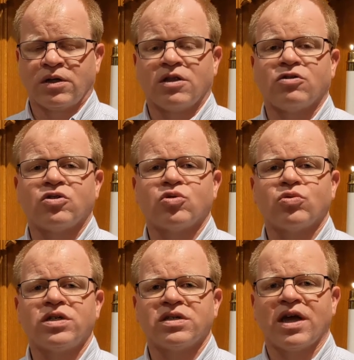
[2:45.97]
There's
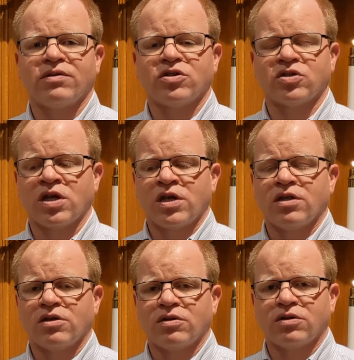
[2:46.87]
three times, there's,
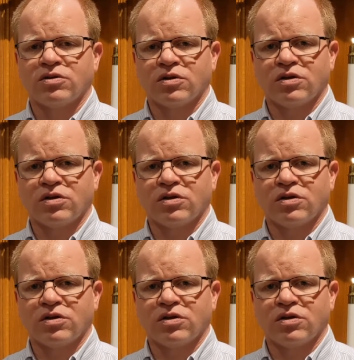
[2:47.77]
there, there,